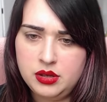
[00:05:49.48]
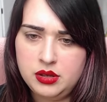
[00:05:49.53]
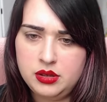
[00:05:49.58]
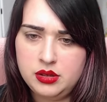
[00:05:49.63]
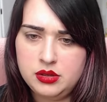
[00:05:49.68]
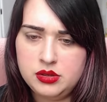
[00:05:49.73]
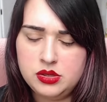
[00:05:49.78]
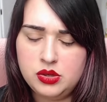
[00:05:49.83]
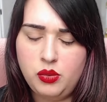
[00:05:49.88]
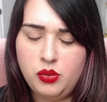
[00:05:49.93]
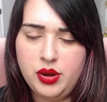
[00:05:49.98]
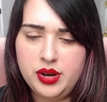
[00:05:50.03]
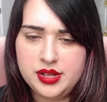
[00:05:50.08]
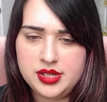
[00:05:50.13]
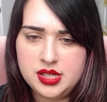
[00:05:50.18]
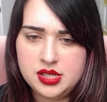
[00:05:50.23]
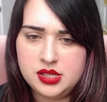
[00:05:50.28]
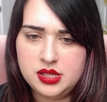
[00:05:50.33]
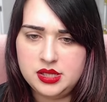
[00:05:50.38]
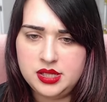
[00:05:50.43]
So what, is
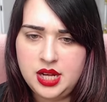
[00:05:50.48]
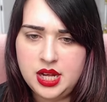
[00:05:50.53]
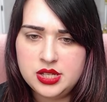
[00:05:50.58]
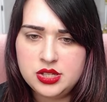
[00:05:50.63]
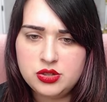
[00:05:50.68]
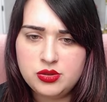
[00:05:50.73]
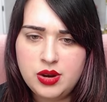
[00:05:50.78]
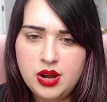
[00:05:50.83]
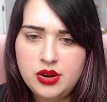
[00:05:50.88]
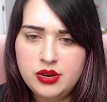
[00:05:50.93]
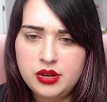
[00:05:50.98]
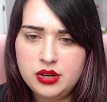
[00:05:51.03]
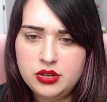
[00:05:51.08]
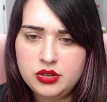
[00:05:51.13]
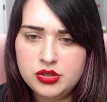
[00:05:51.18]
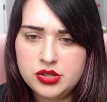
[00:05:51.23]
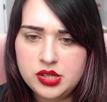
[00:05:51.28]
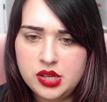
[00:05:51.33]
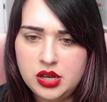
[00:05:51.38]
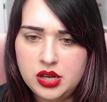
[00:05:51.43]
this a test round on your
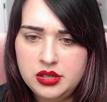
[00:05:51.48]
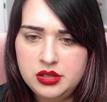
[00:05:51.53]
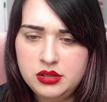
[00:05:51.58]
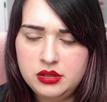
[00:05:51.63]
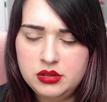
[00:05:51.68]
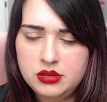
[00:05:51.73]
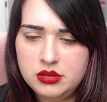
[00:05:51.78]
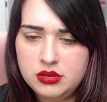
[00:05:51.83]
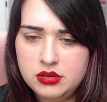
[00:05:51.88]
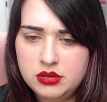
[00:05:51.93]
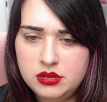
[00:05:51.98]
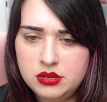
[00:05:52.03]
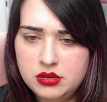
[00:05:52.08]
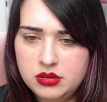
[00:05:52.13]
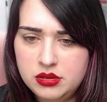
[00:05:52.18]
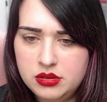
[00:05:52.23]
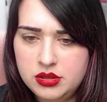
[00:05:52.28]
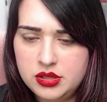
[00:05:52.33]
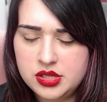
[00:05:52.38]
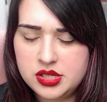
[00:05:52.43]
son?
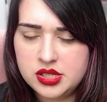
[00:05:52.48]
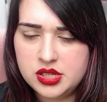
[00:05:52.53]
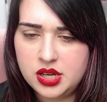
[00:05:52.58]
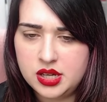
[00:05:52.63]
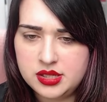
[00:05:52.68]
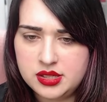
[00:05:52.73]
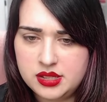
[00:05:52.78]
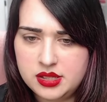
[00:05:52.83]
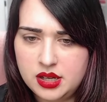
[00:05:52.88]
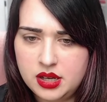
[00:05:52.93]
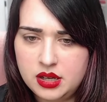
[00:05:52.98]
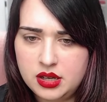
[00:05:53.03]
Disgusting.